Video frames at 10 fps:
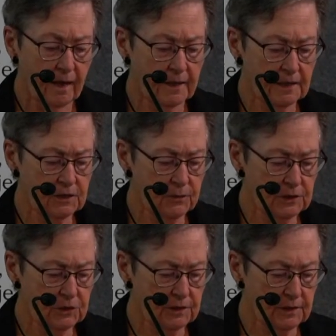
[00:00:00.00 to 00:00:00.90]
Our next
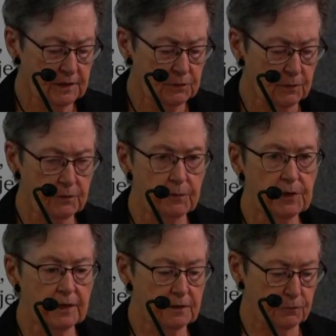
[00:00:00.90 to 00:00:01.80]
question deals with
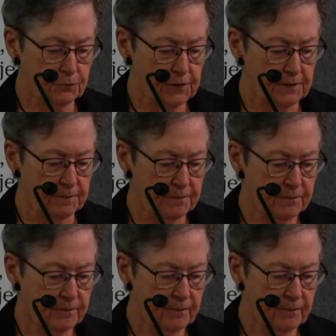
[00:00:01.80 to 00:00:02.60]
reproductive freedom.